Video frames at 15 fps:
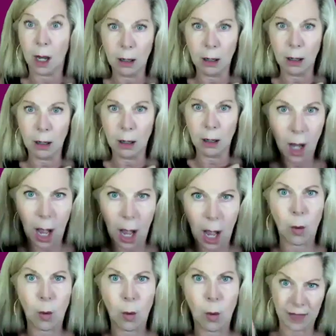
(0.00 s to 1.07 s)
Oh,
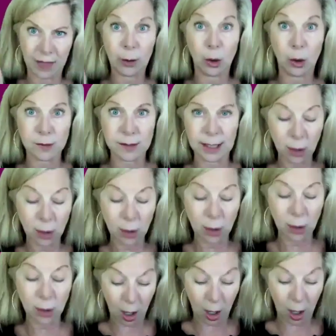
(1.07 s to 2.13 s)
I want that all day
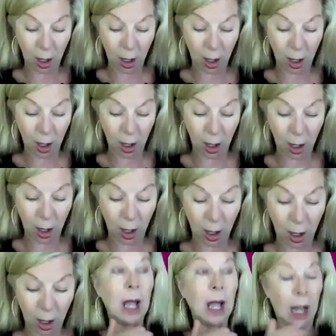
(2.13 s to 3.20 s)
long, right? So,
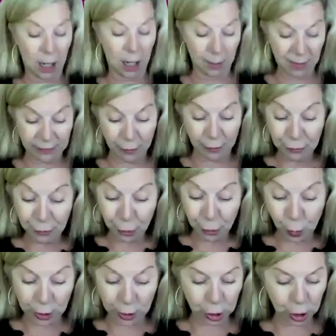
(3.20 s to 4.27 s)
and the
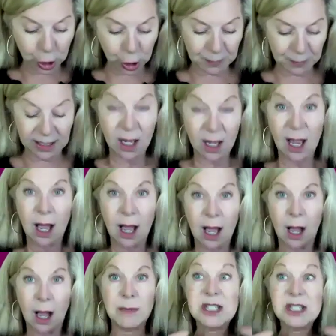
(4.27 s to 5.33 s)
third one could be
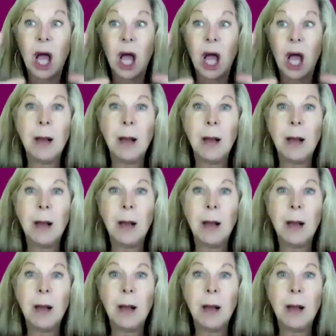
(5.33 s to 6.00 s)
top